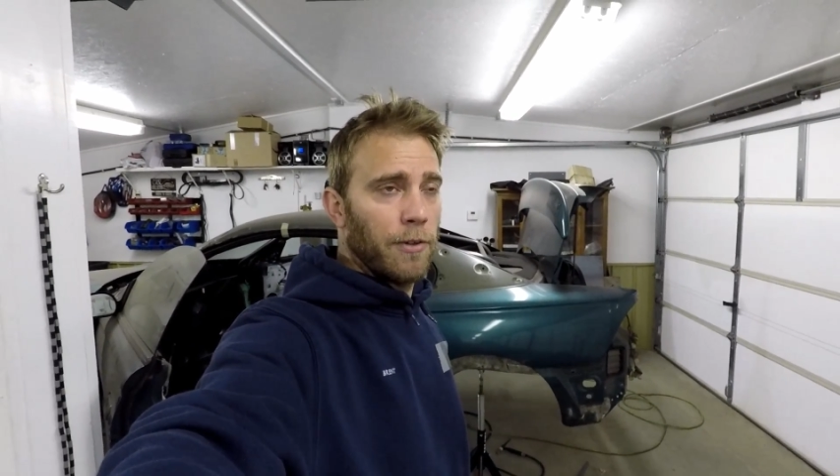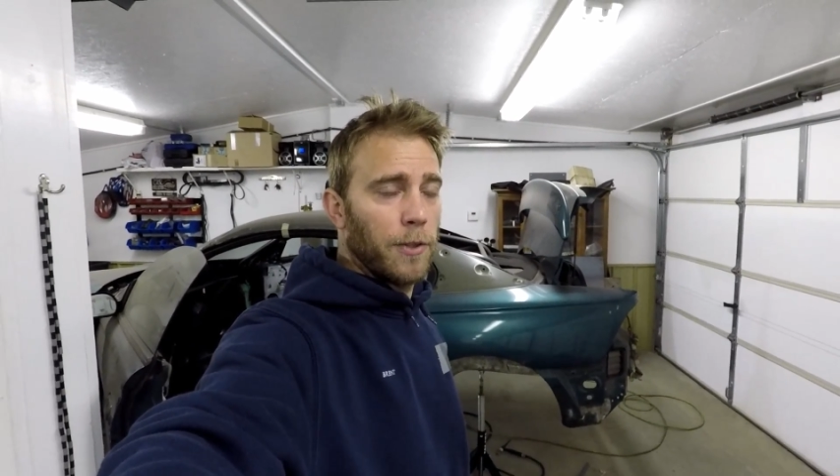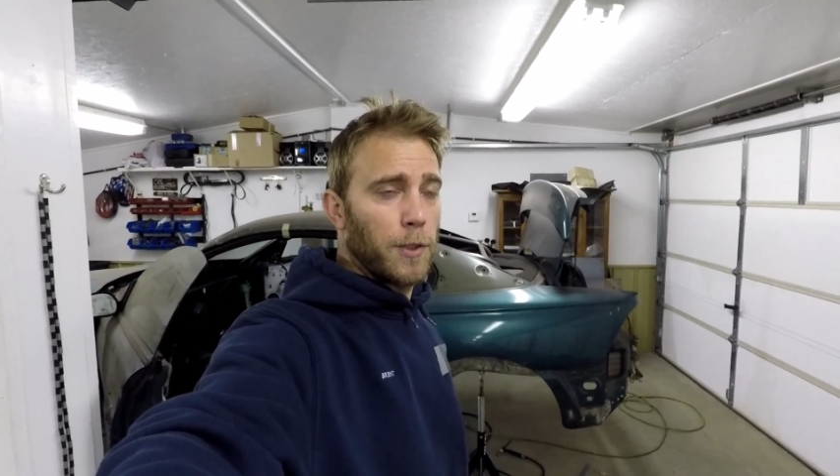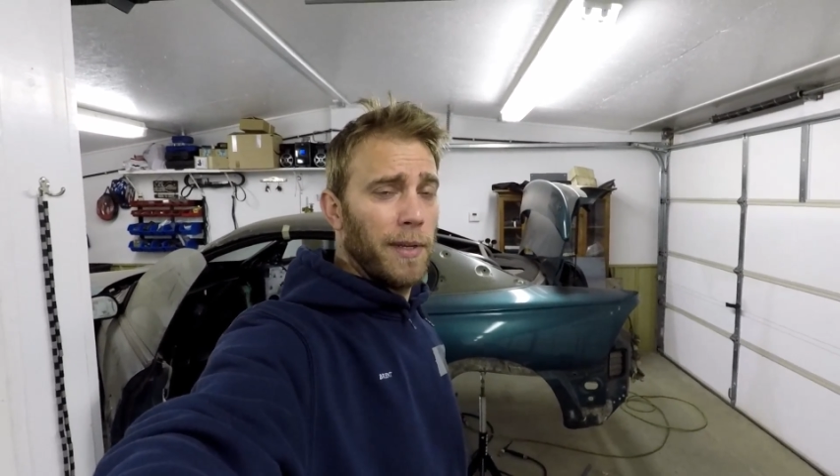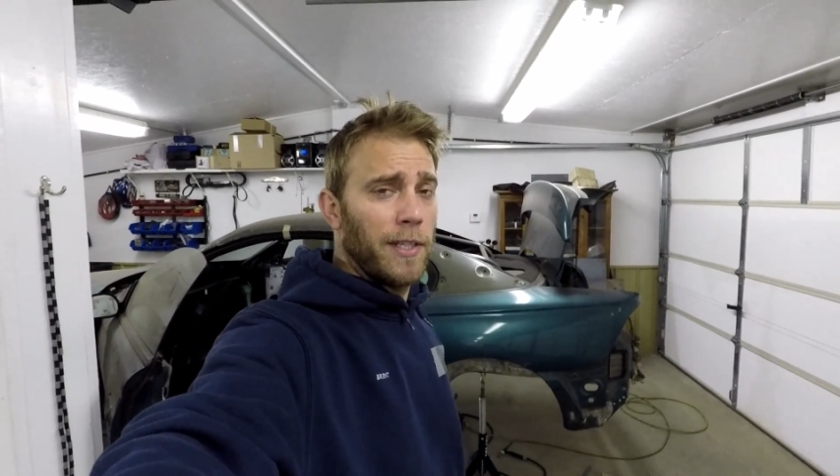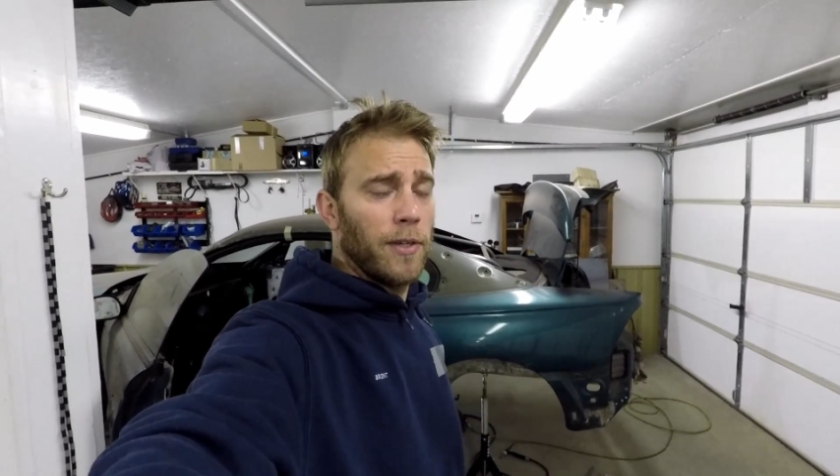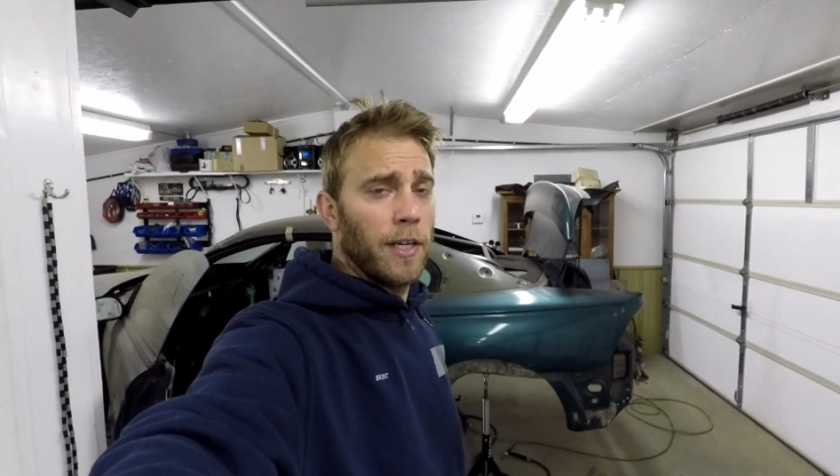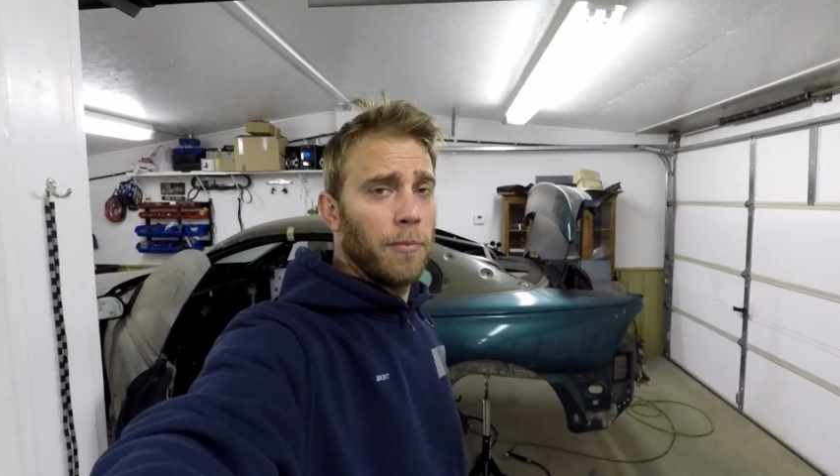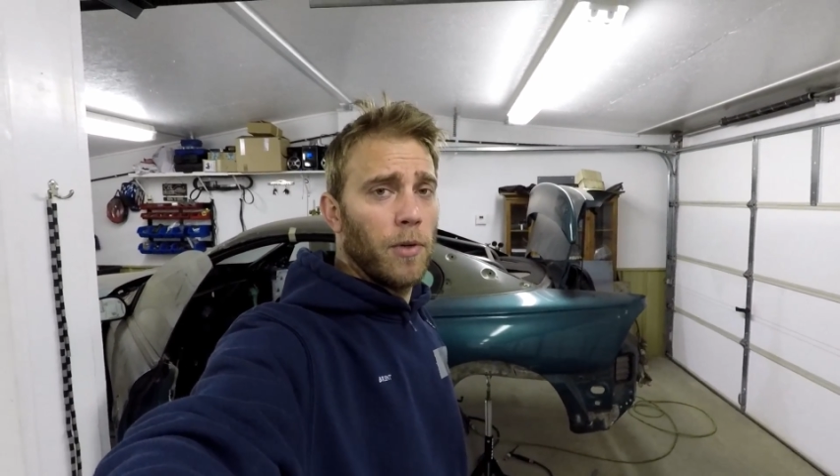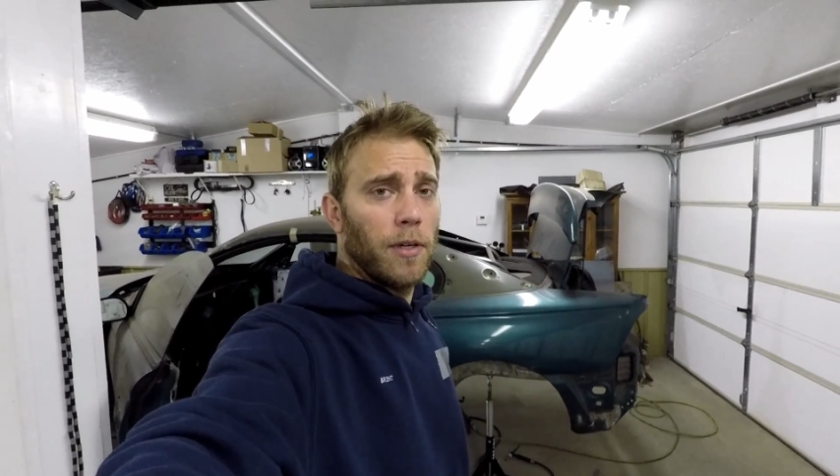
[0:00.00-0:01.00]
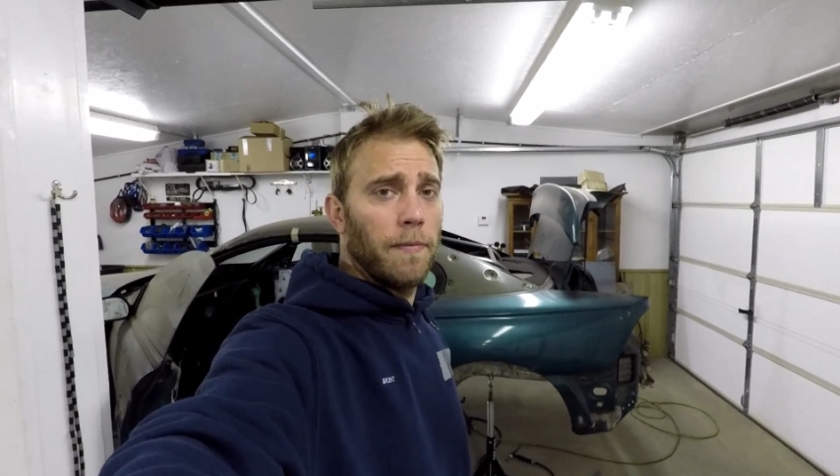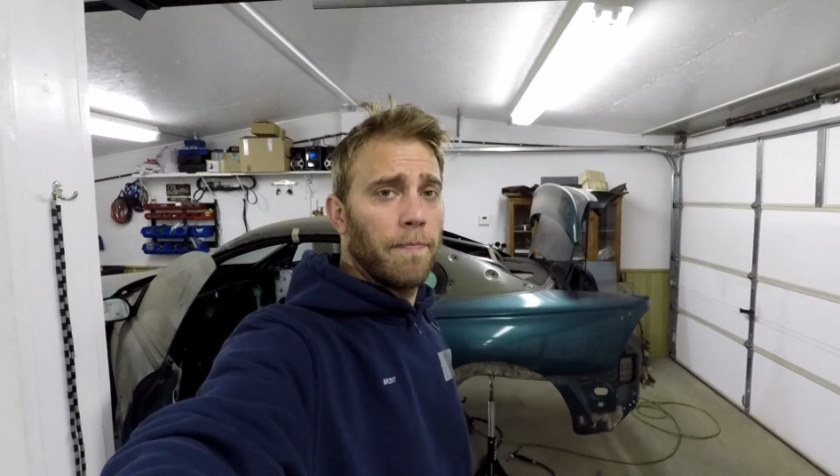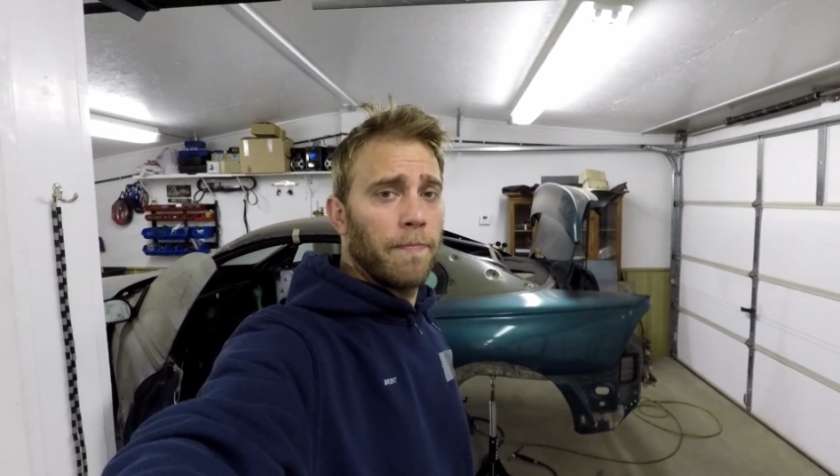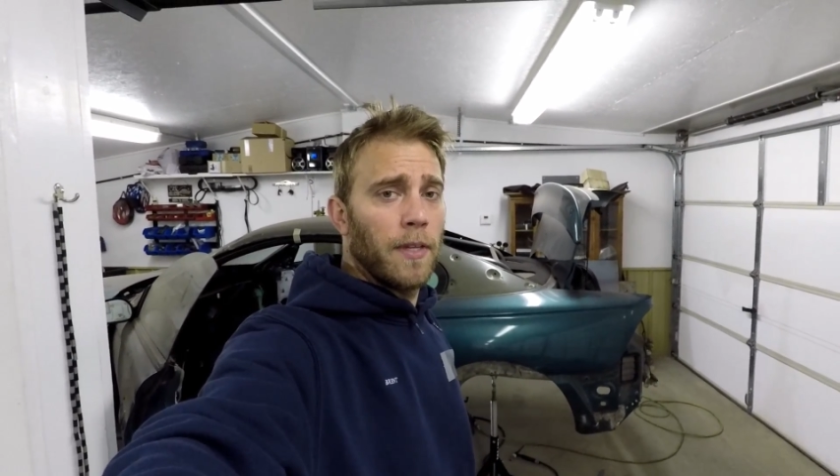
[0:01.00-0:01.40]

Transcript: really speak to it anymore.